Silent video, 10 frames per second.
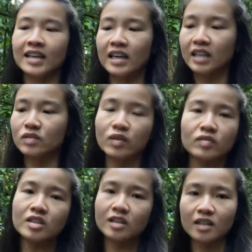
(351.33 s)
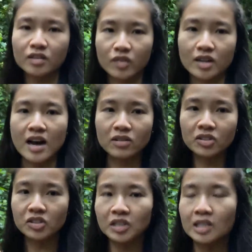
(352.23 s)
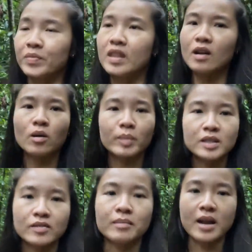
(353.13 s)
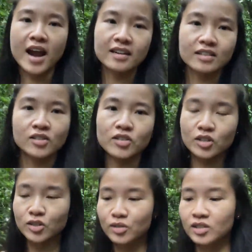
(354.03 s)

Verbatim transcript: is $15 for adults. It opens from 9 to 2.